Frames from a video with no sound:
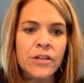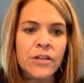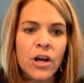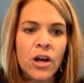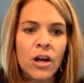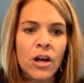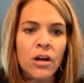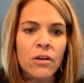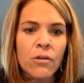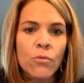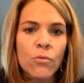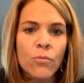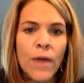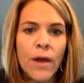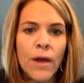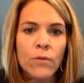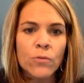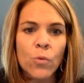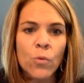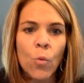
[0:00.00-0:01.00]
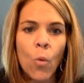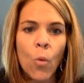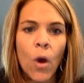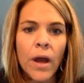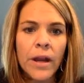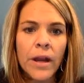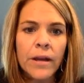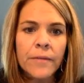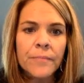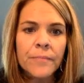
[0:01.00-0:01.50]
our round
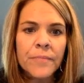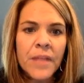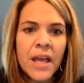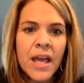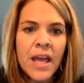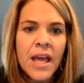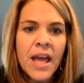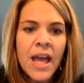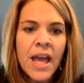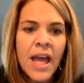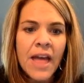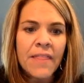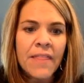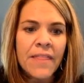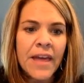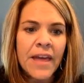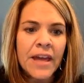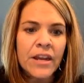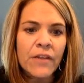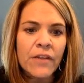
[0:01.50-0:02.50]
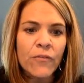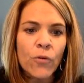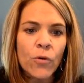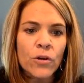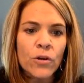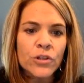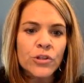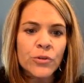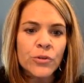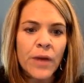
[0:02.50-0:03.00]
1. And then of
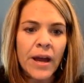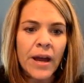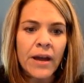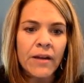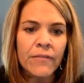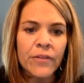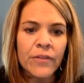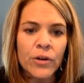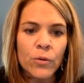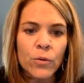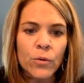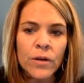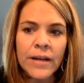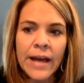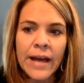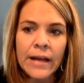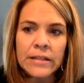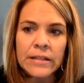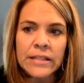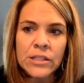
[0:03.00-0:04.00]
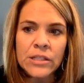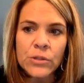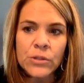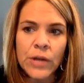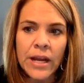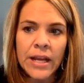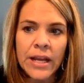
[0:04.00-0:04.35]
course you have your workout list right